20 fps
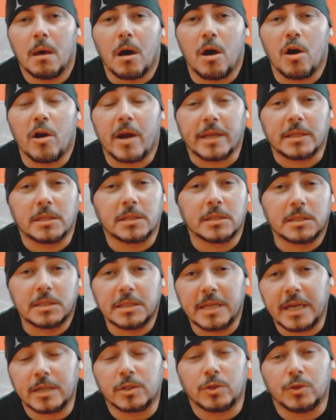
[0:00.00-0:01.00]
All right, this
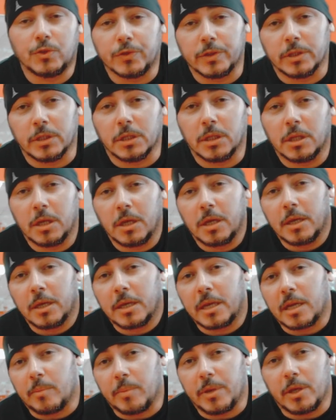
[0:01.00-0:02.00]
next drill
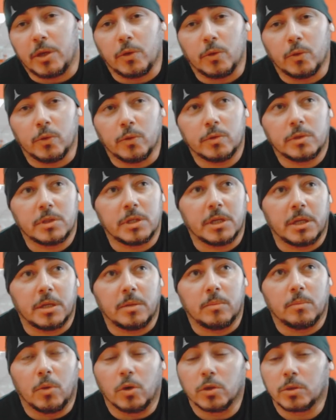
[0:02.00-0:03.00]
can be used
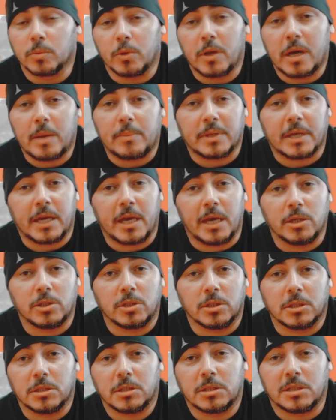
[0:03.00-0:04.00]
in multiple
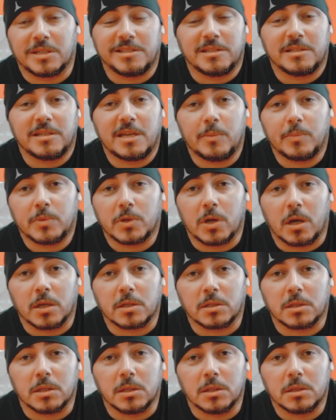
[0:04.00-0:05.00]
applications such as hip
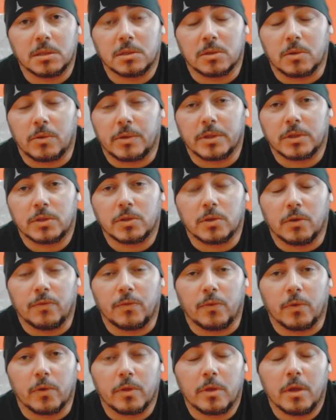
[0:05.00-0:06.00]
tosses, so on and so
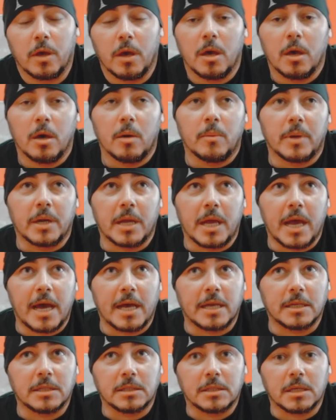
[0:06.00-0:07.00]
forth, but it
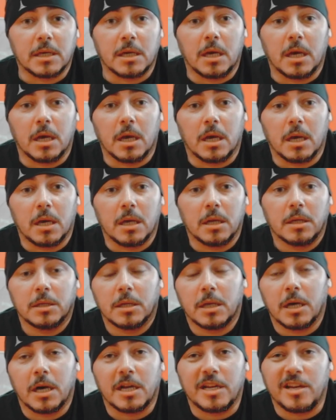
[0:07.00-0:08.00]
has
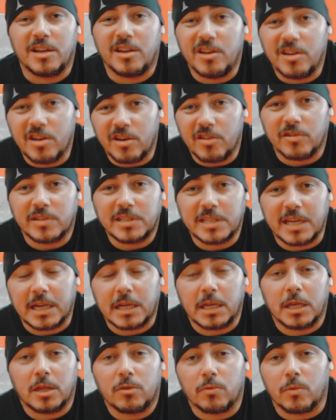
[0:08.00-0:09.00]
another
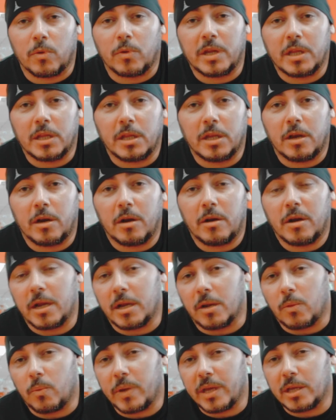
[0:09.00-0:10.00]
technique thrown in there
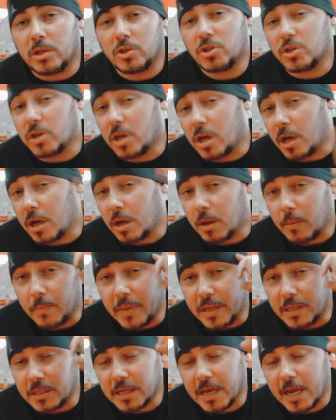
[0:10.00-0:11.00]
in a Wing Chun
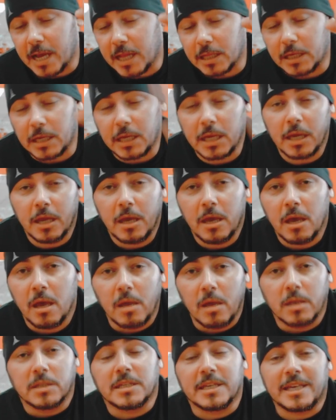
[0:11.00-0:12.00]
mentality
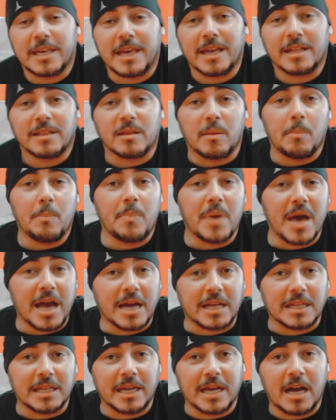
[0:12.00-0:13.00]
to kick the
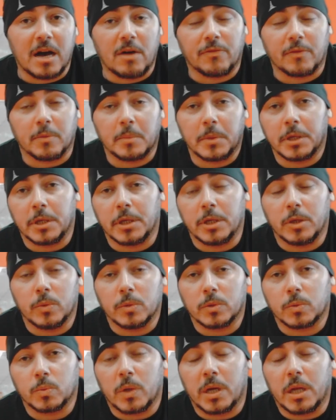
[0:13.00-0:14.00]
back leg out from under you
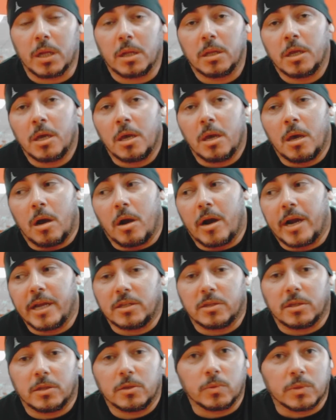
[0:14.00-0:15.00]
as well. All right,
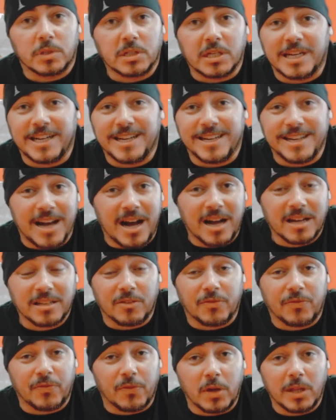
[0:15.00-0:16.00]
so this one's going to knock
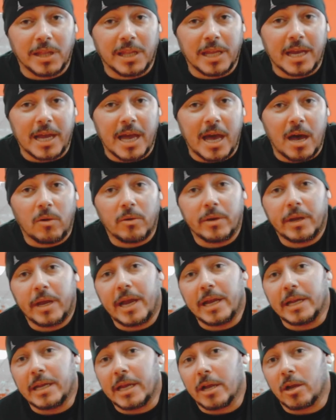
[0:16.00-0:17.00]
the front leg out
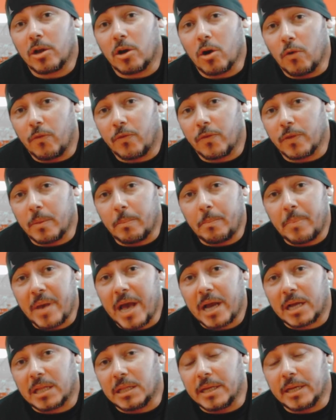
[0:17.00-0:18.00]
and then go for the
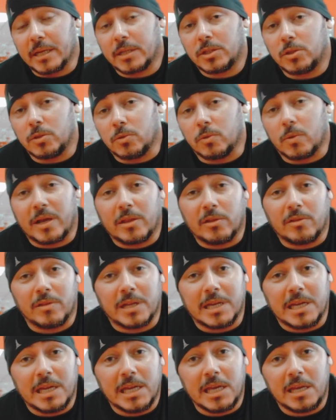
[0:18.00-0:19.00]
back leg too, either
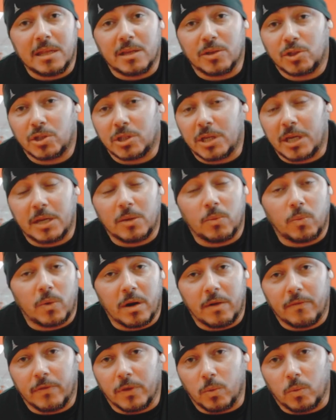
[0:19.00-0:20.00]
the knee, the shin,
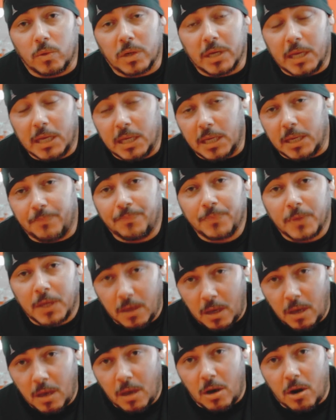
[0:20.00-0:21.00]
wherever you want to hit it.
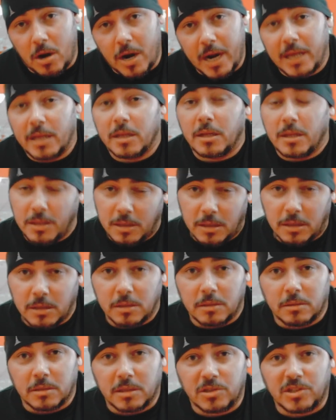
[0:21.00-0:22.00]
All right,
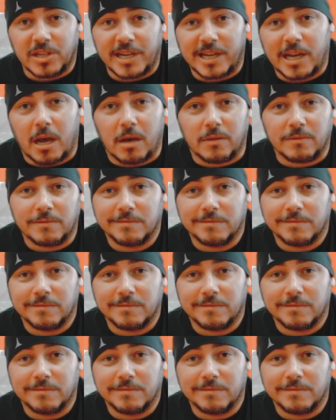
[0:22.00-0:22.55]
let's check it out.